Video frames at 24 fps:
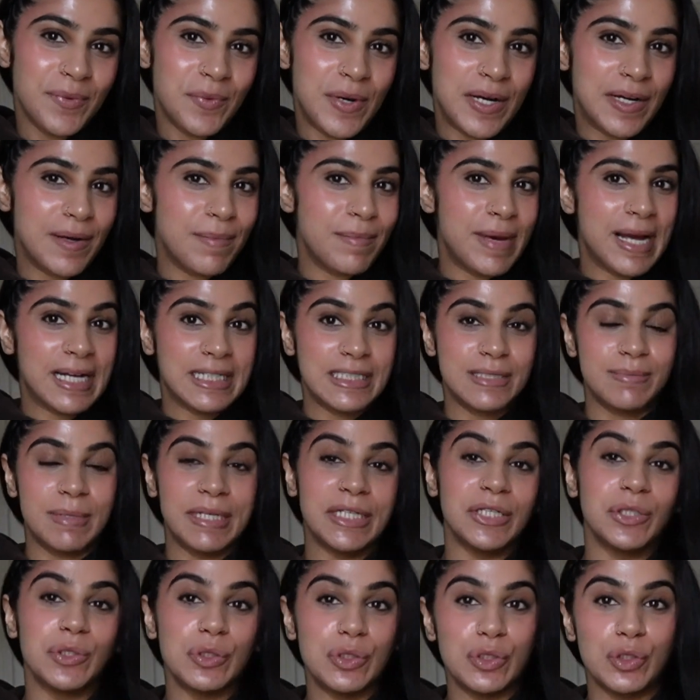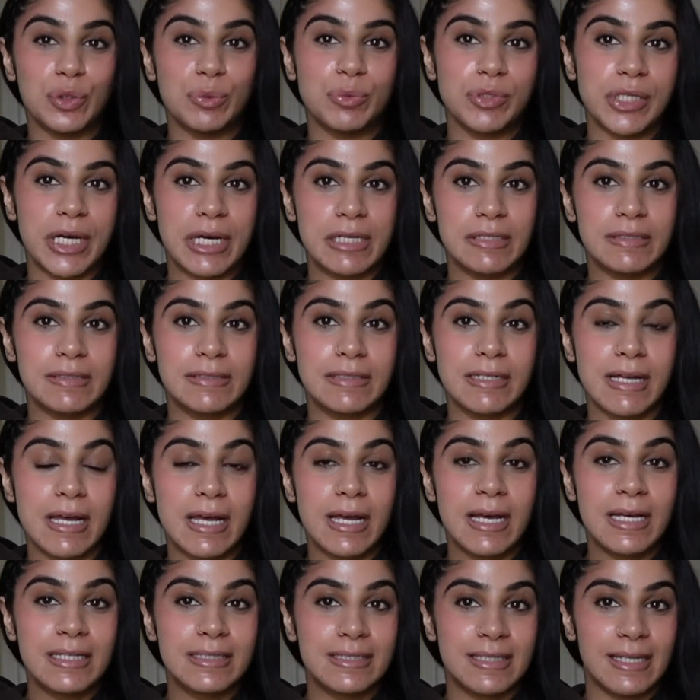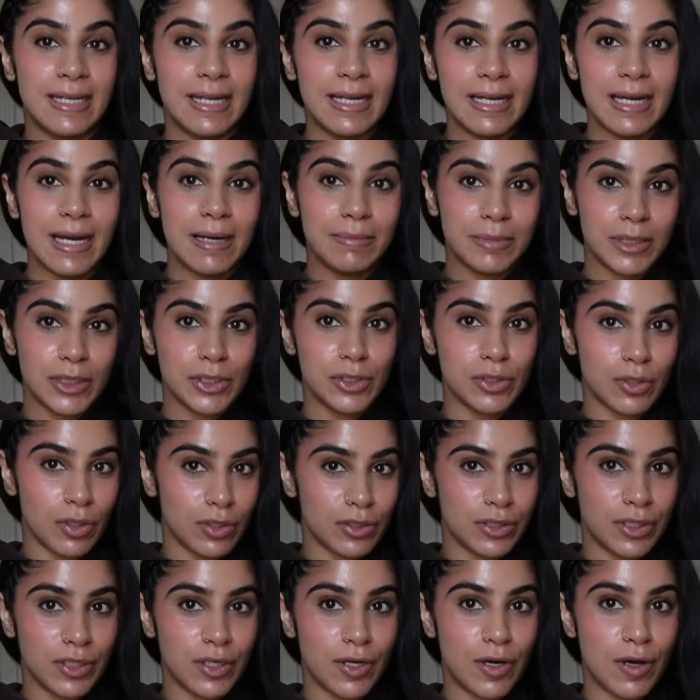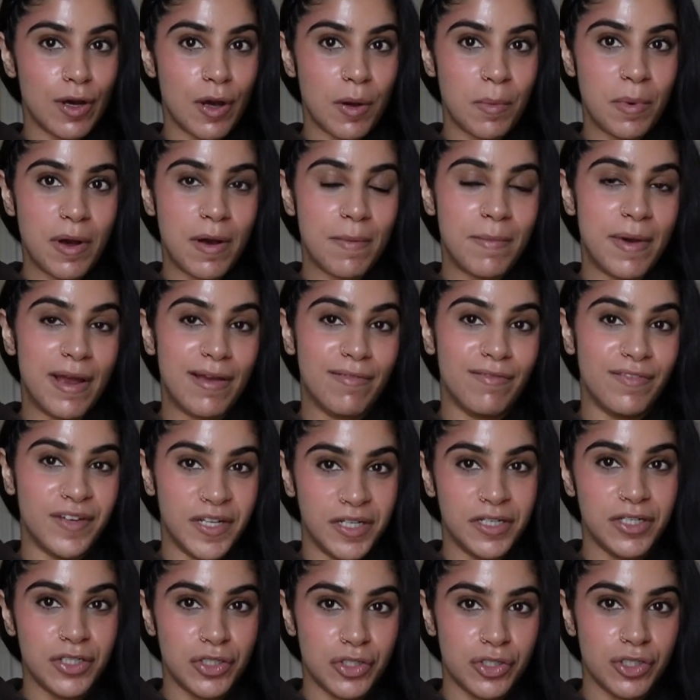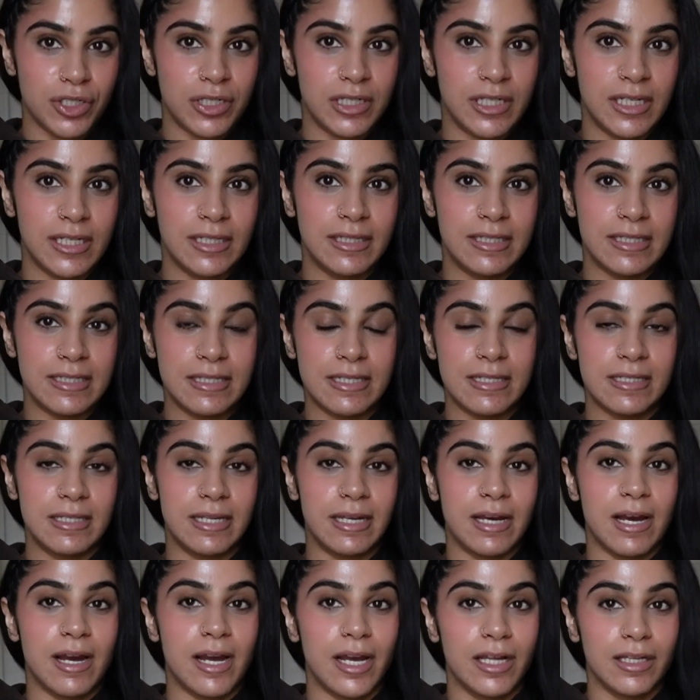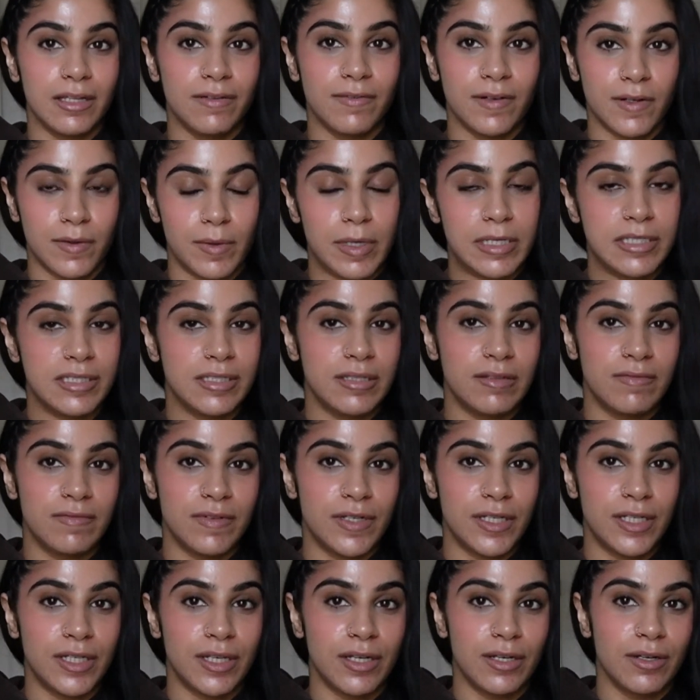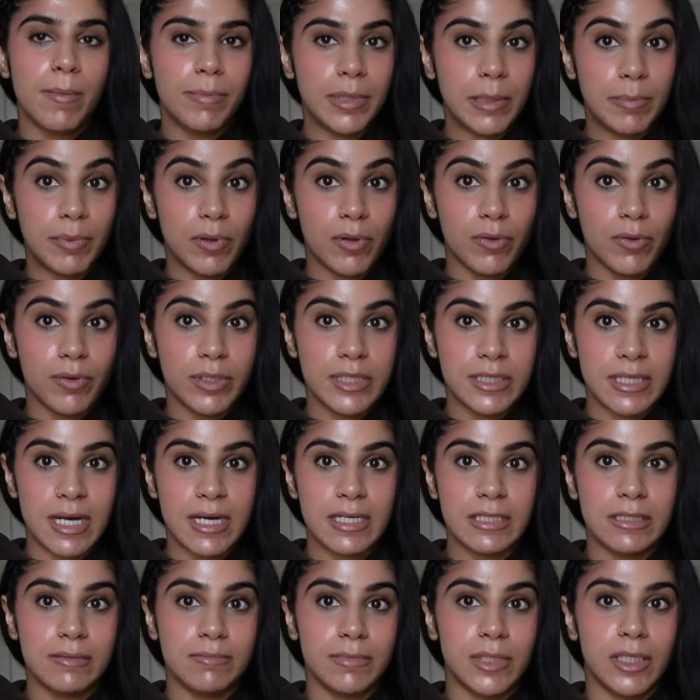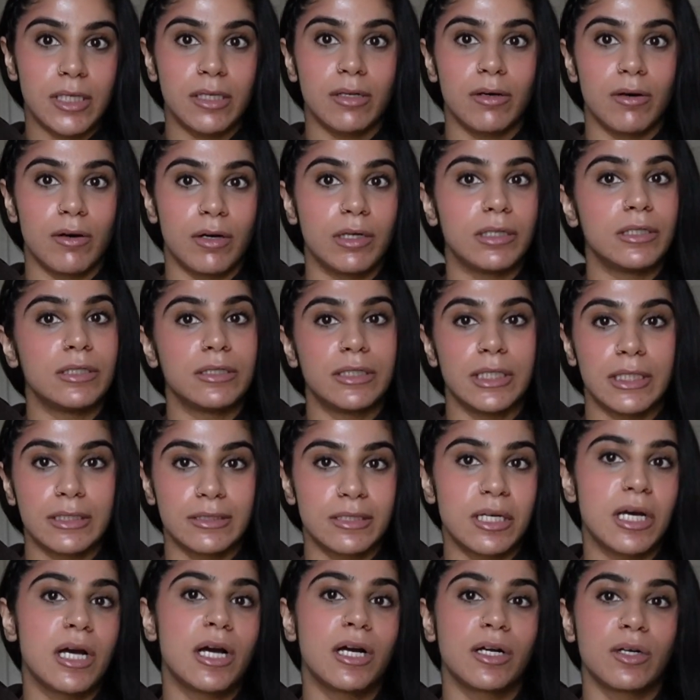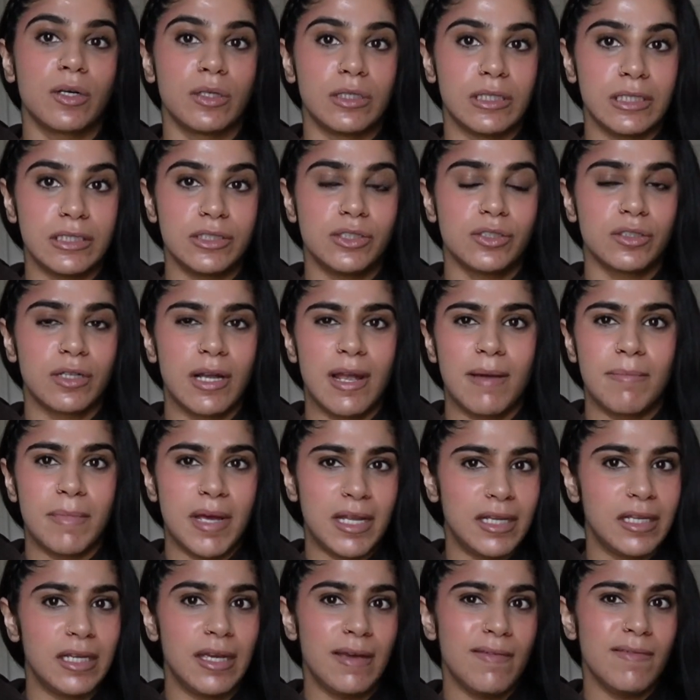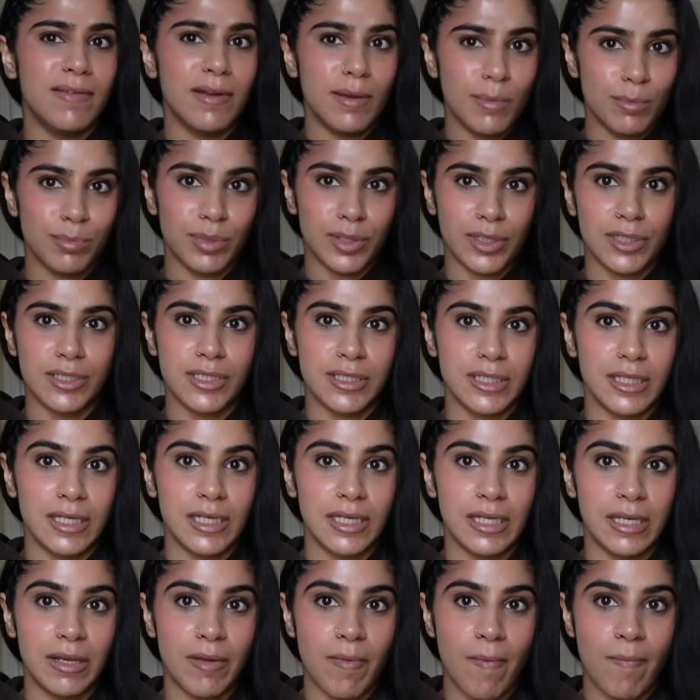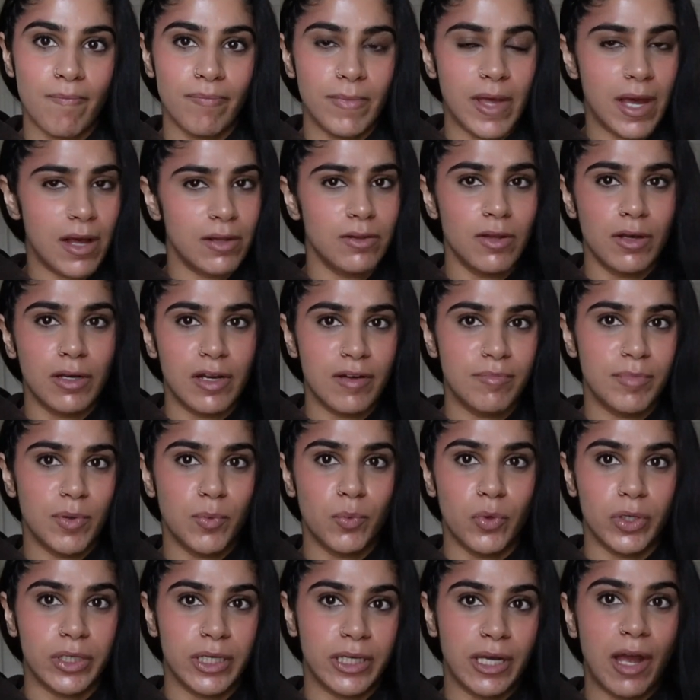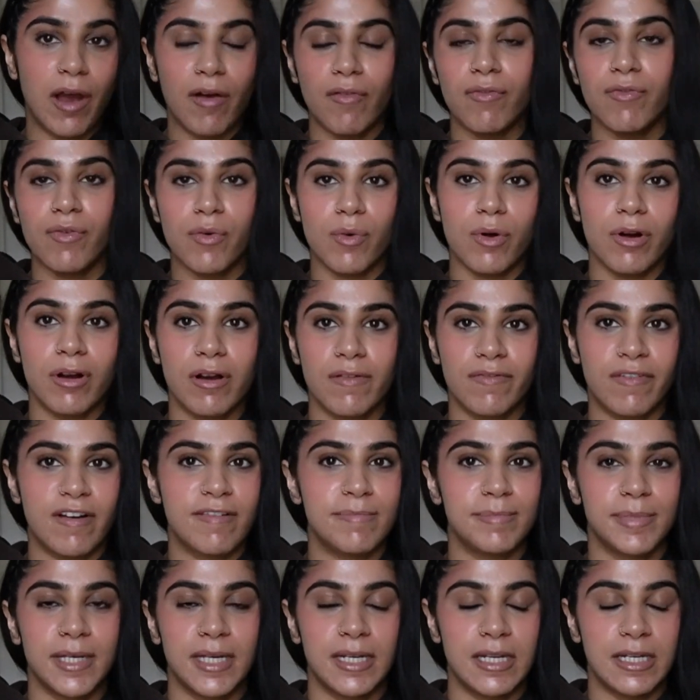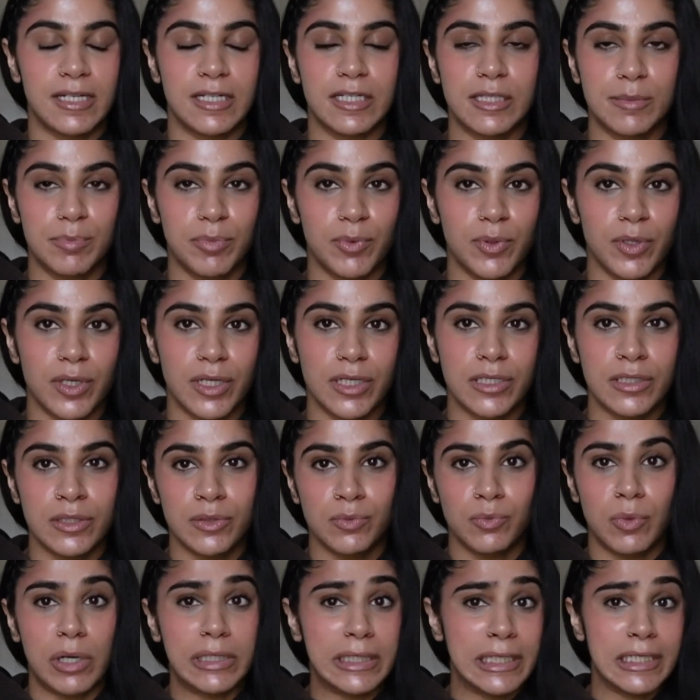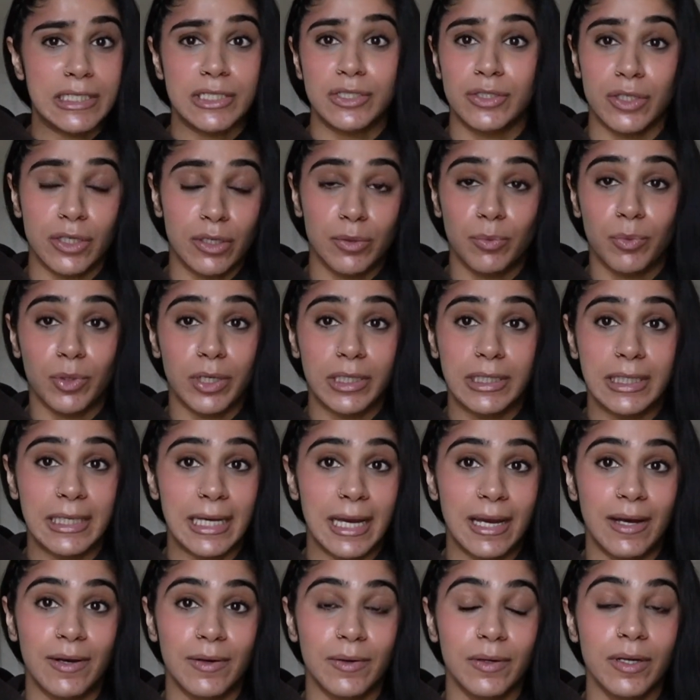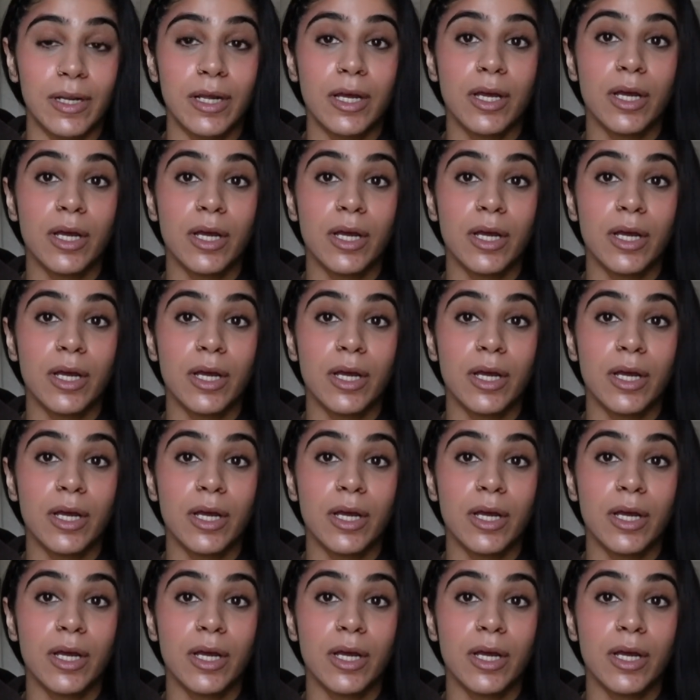Welcome back to my YouTube channel. Today I'm going to talk to y'all about my fitness journey. This is a highly requested video. People always ask me on TikTok, on Instagram, and even in person how long I've been working out for, if I played any sports, why I started working out.